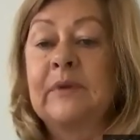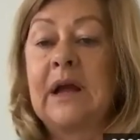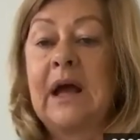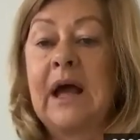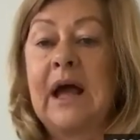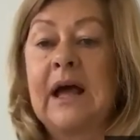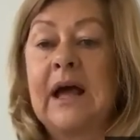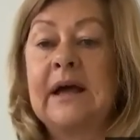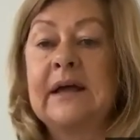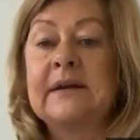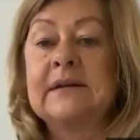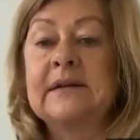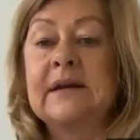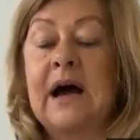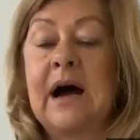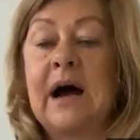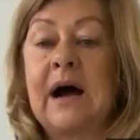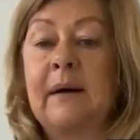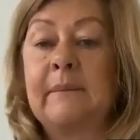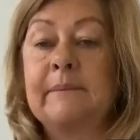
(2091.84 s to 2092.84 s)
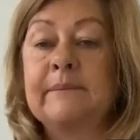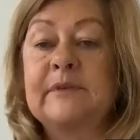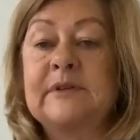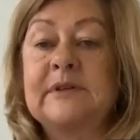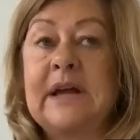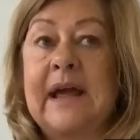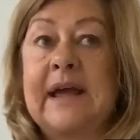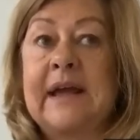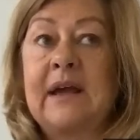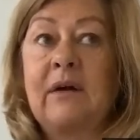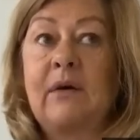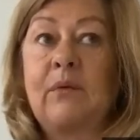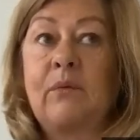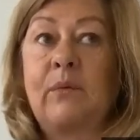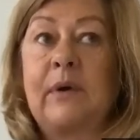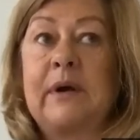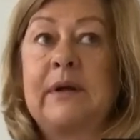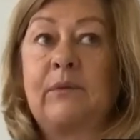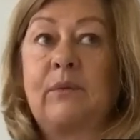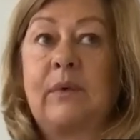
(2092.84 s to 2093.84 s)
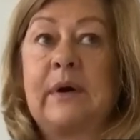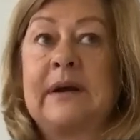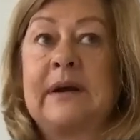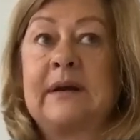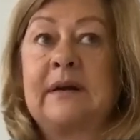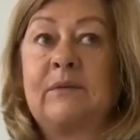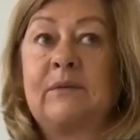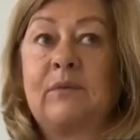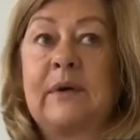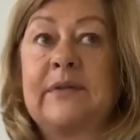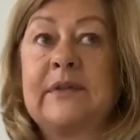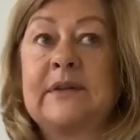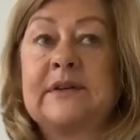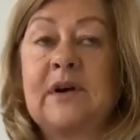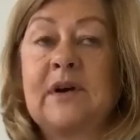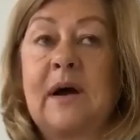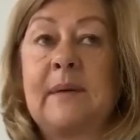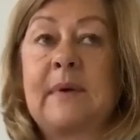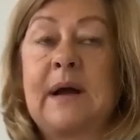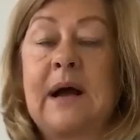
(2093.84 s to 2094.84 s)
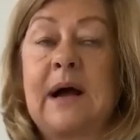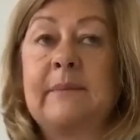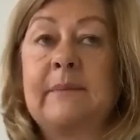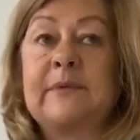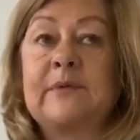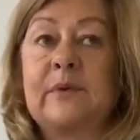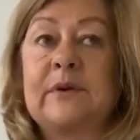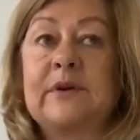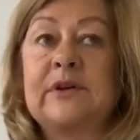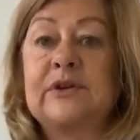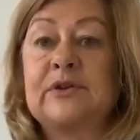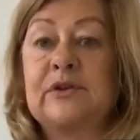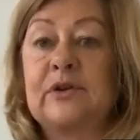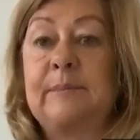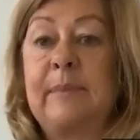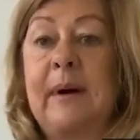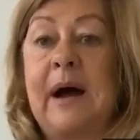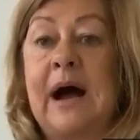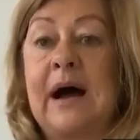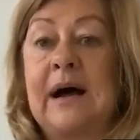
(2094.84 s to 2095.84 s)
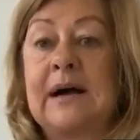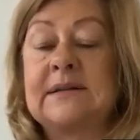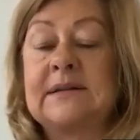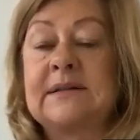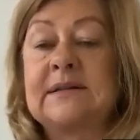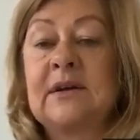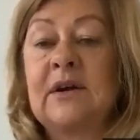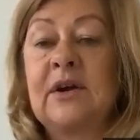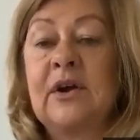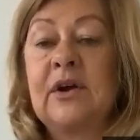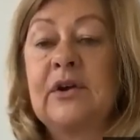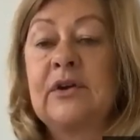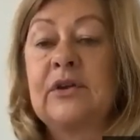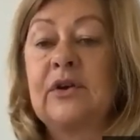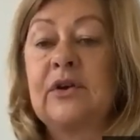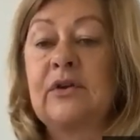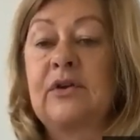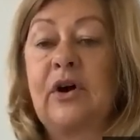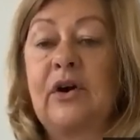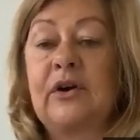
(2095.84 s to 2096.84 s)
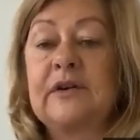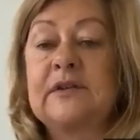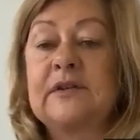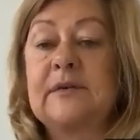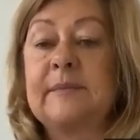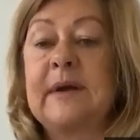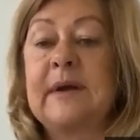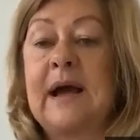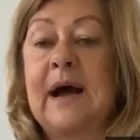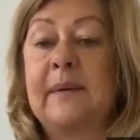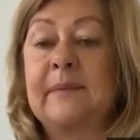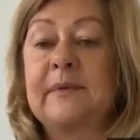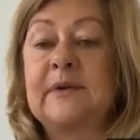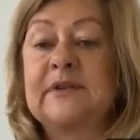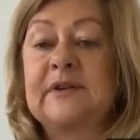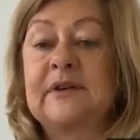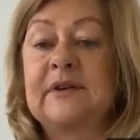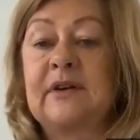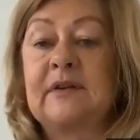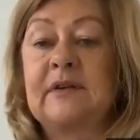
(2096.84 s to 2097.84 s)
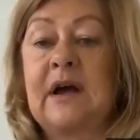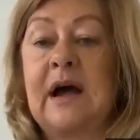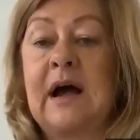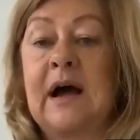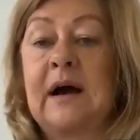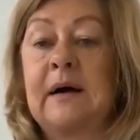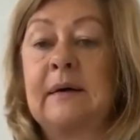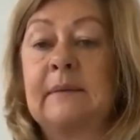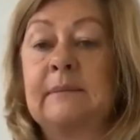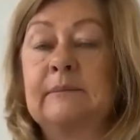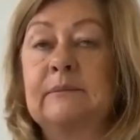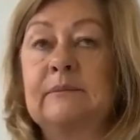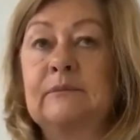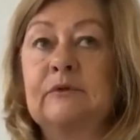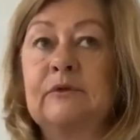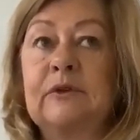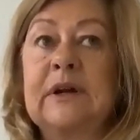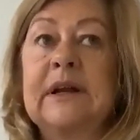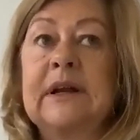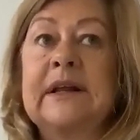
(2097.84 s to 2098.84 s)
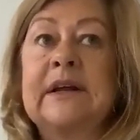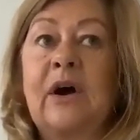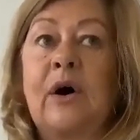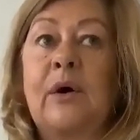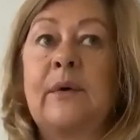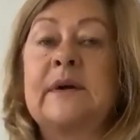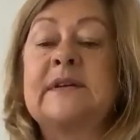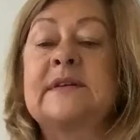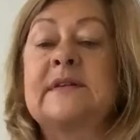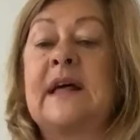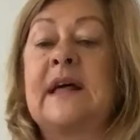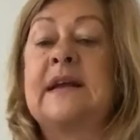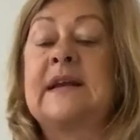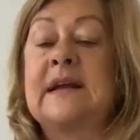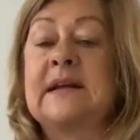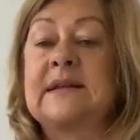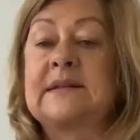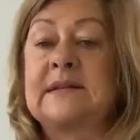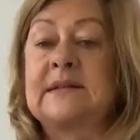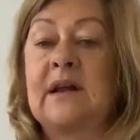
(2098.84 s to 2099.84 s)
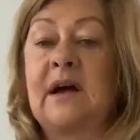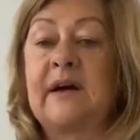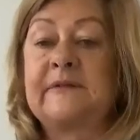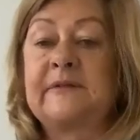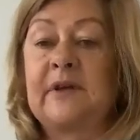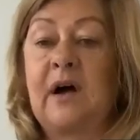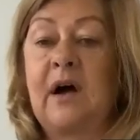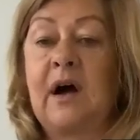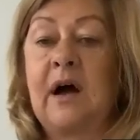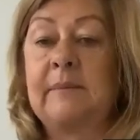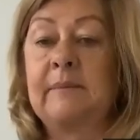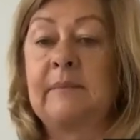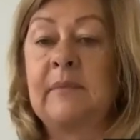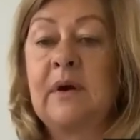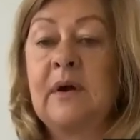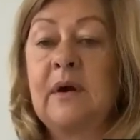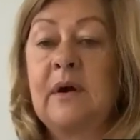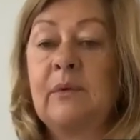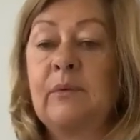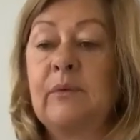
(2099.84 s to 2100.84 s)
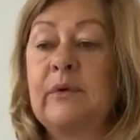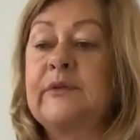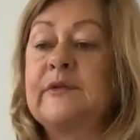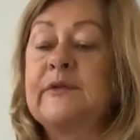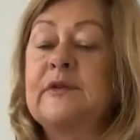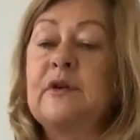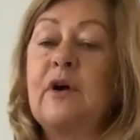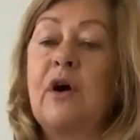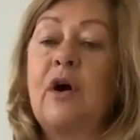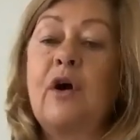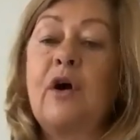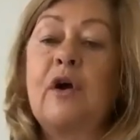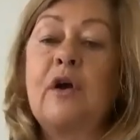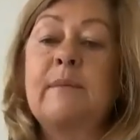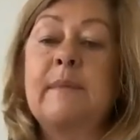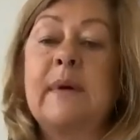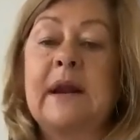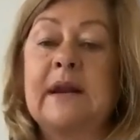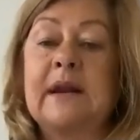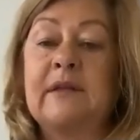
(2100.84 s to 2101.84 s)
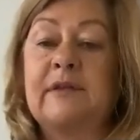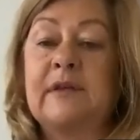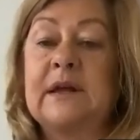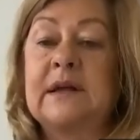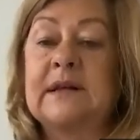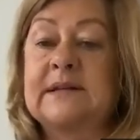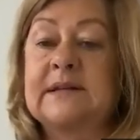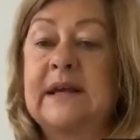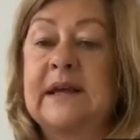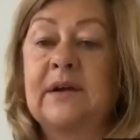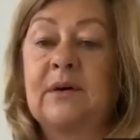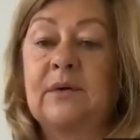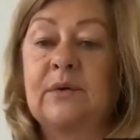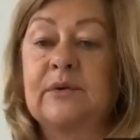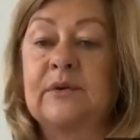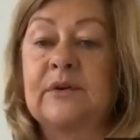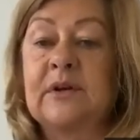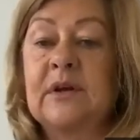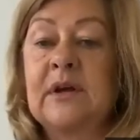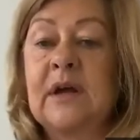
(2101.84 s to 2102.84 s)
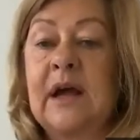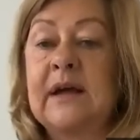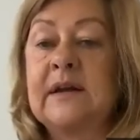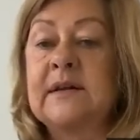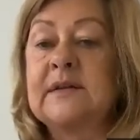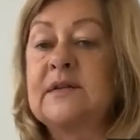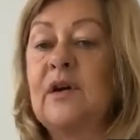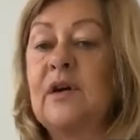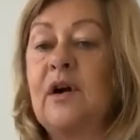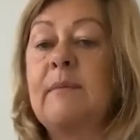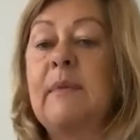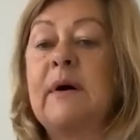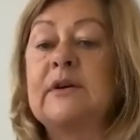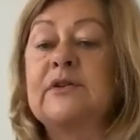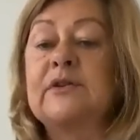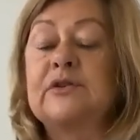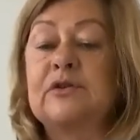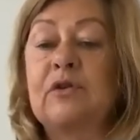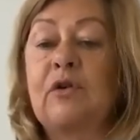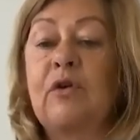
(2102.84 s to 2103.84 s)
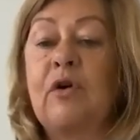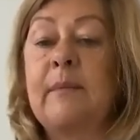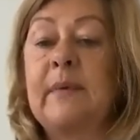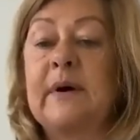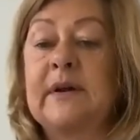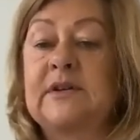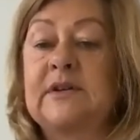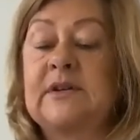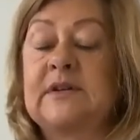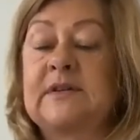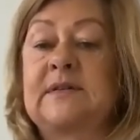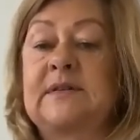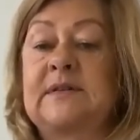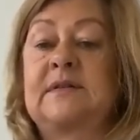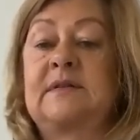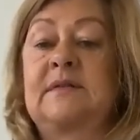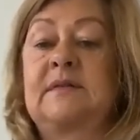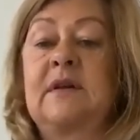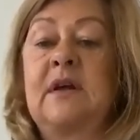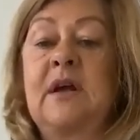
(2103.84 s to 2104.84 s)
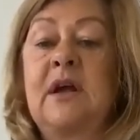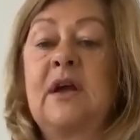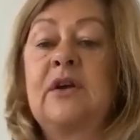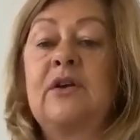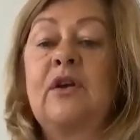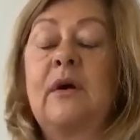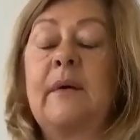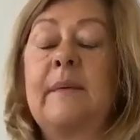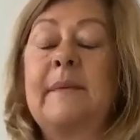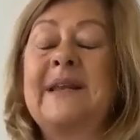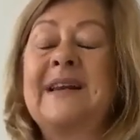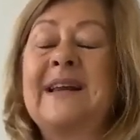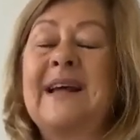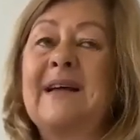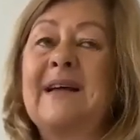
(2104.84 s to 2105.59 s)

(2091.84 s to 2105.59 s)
and take it when the time comes when you do pass. you're going to be able to really go into that next lifetime with so many things healed and so much trauma. Just, I mean,